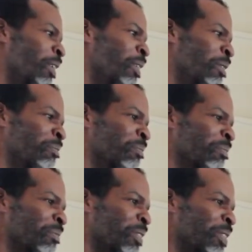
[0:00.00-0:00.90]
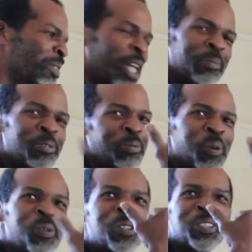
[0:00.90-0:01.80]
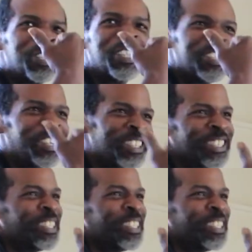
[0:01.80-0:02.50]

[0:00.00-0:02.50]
because there's a lot of people from Orange in there, y'all.